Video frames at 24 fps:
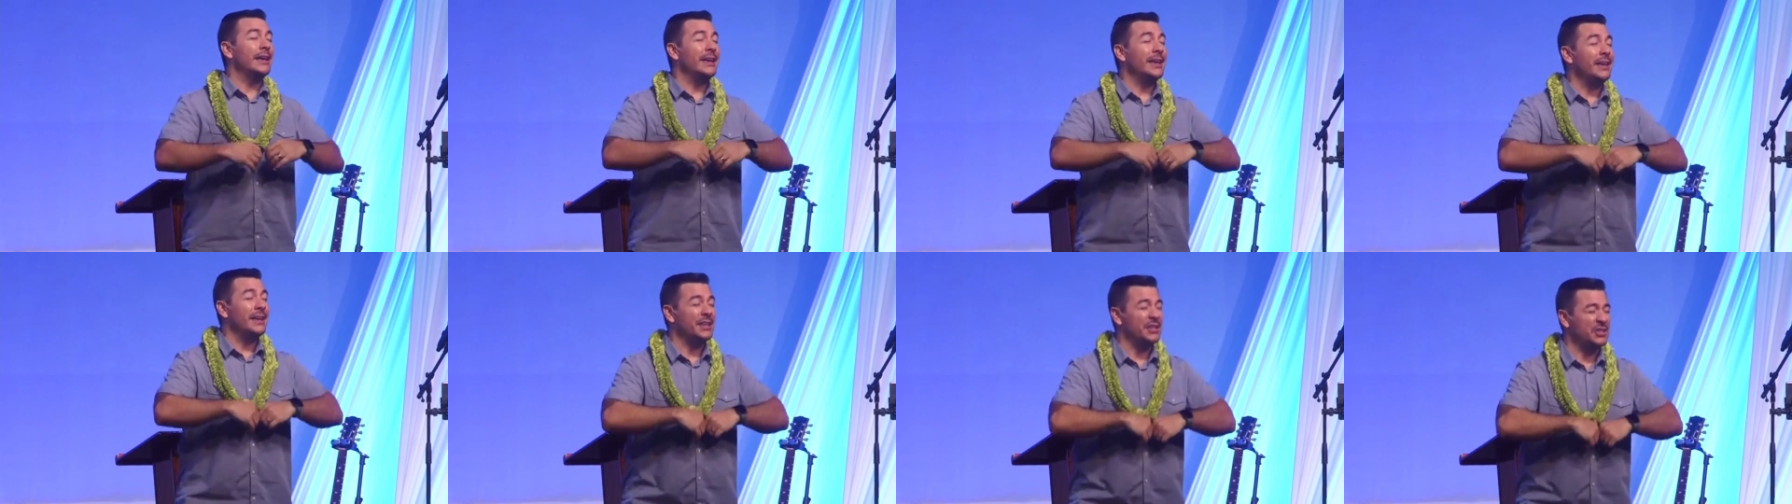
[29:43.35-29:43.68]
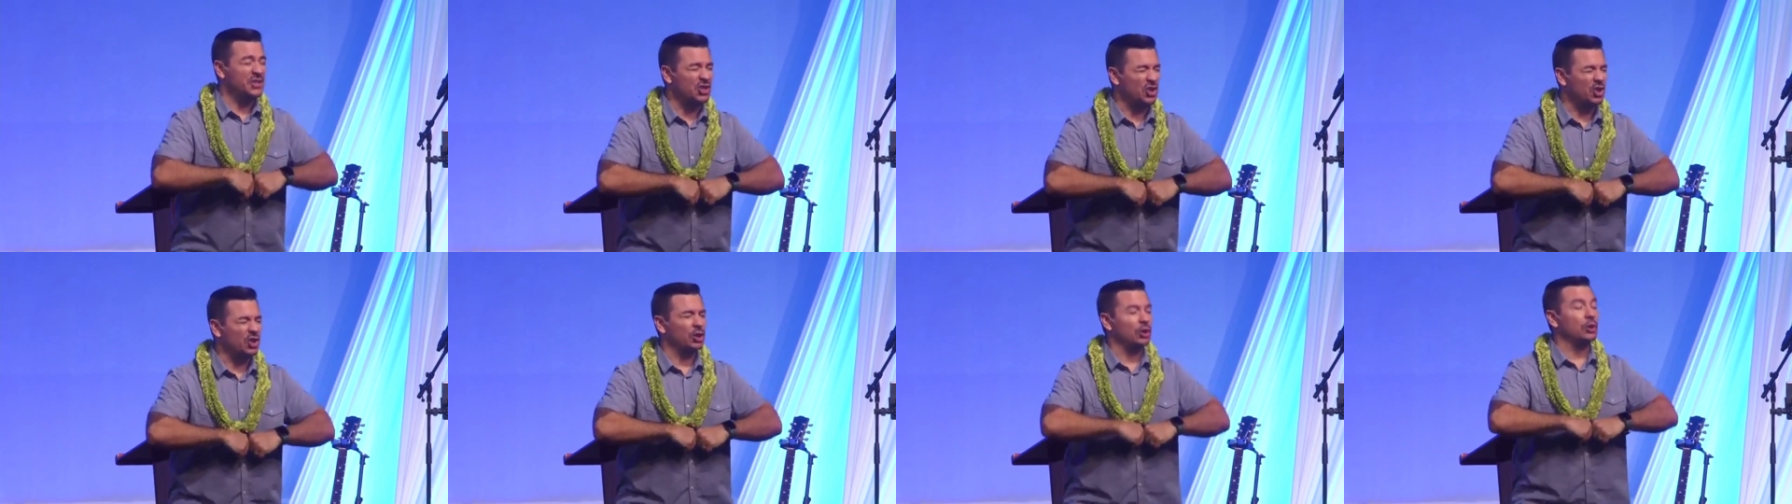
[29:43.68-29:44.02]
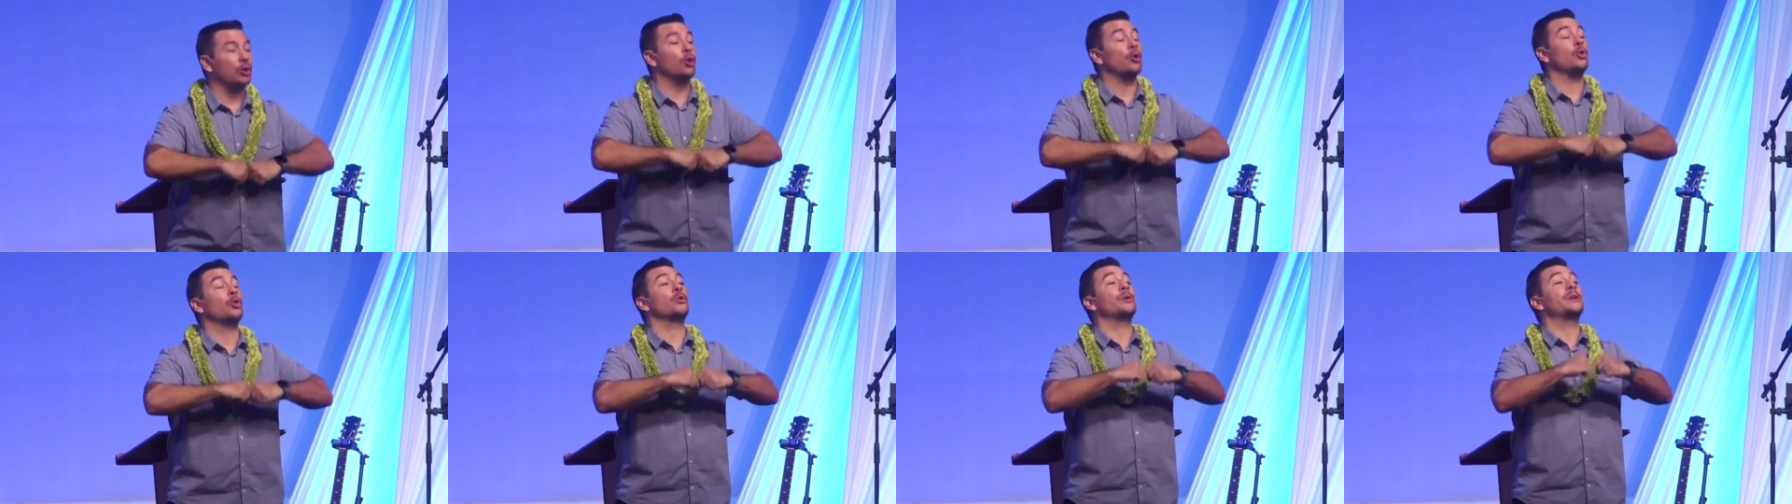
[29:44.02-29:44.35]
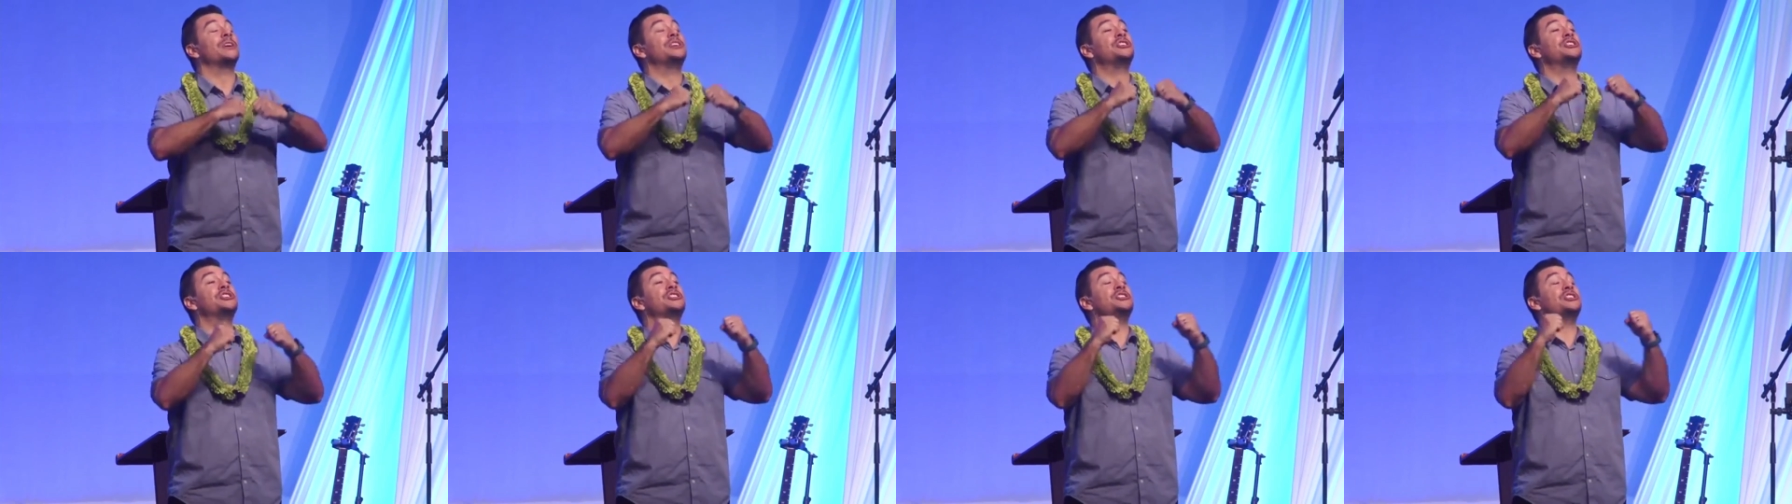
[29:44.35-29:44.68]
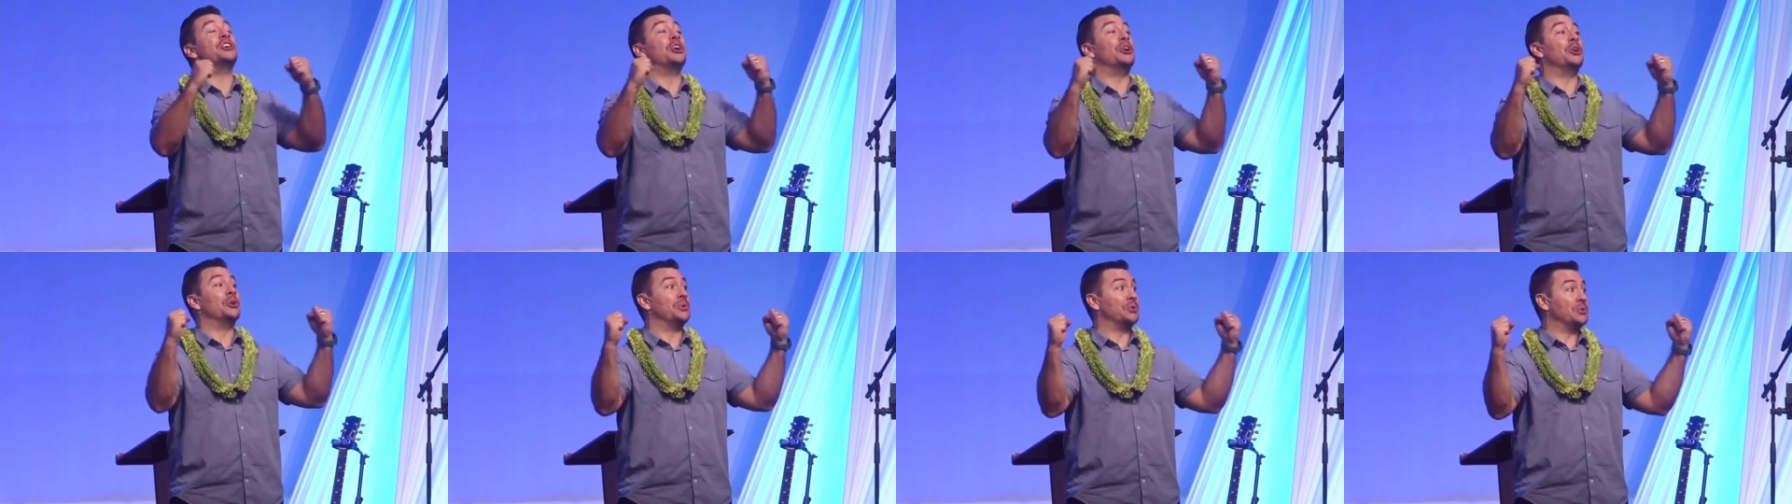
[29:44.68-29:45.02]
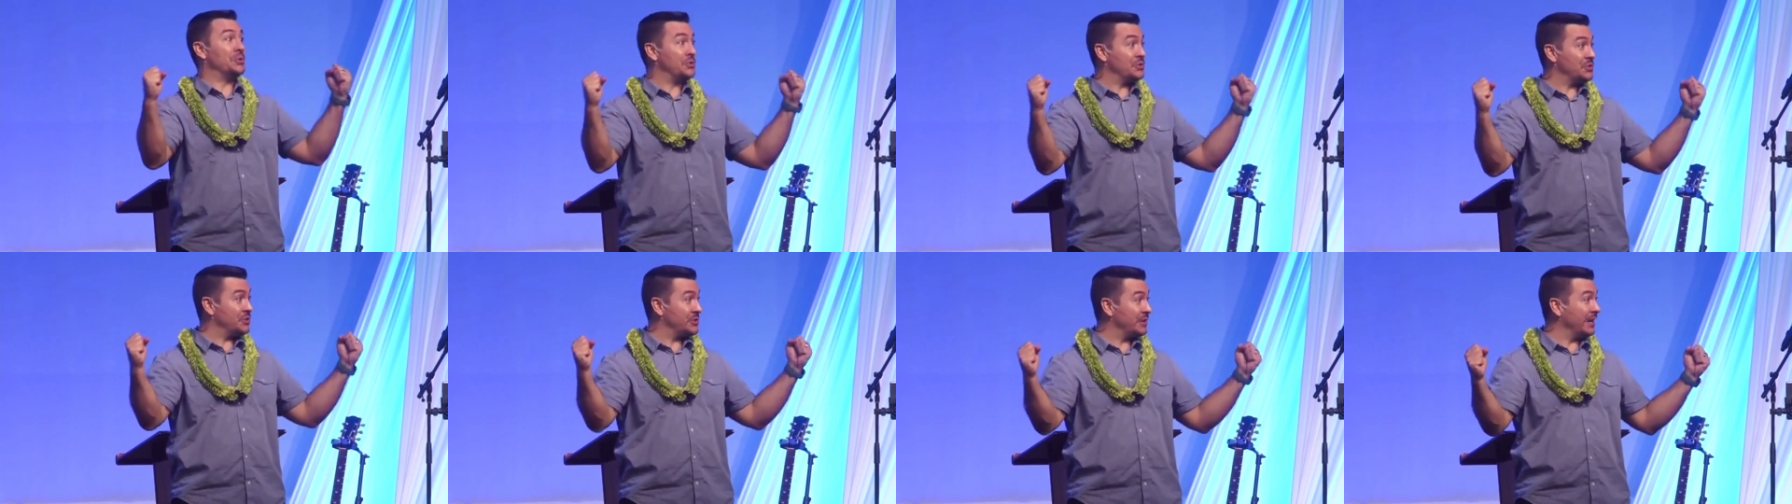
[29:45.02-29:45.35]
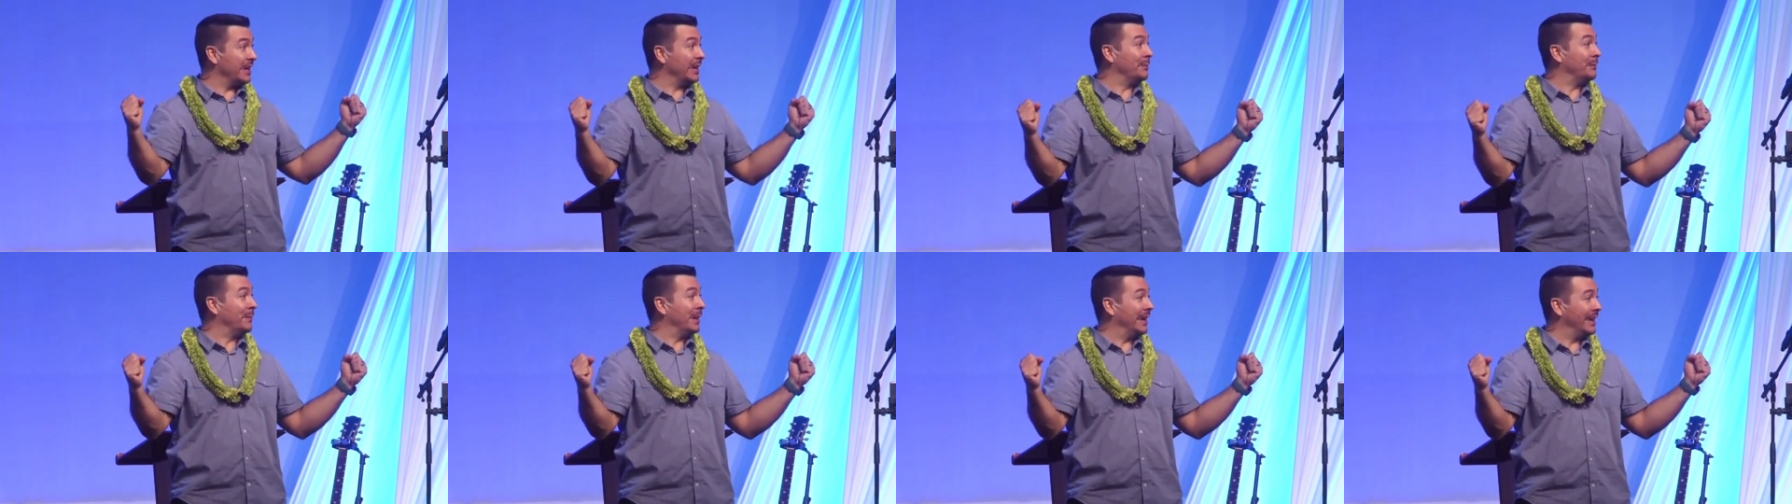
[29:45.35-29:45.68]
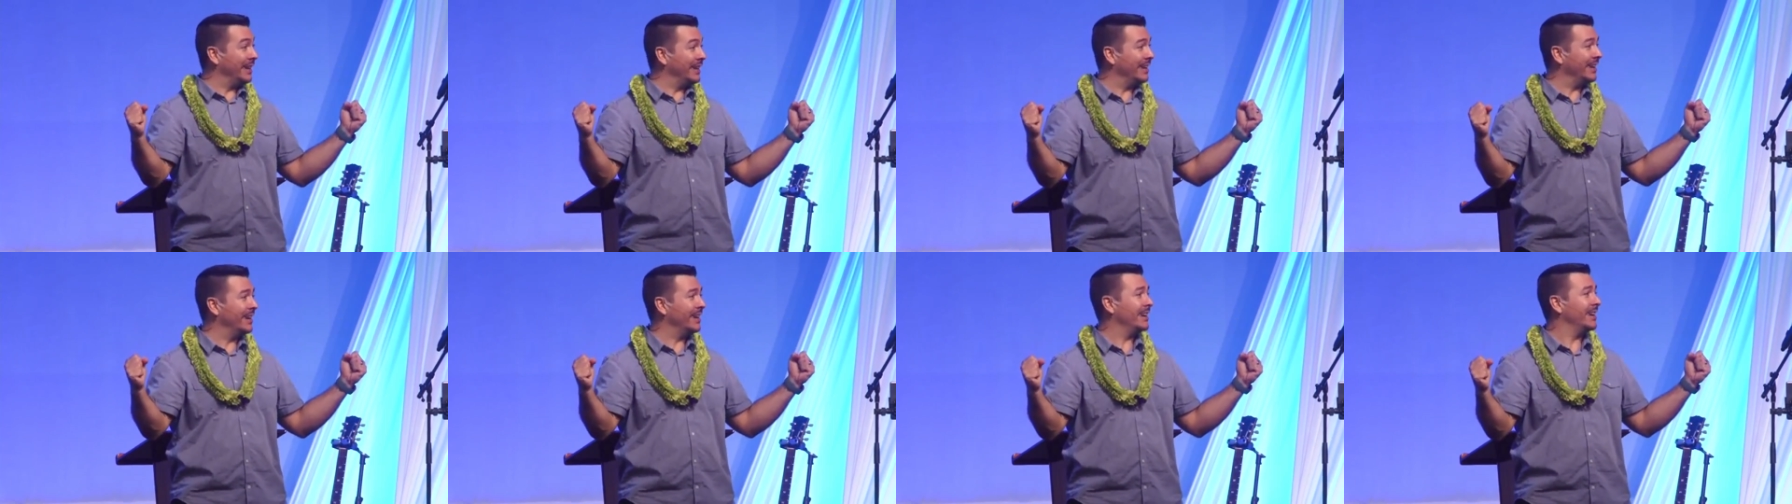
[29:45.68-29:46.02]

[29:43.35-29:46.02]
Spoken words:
his glory shows. Amen.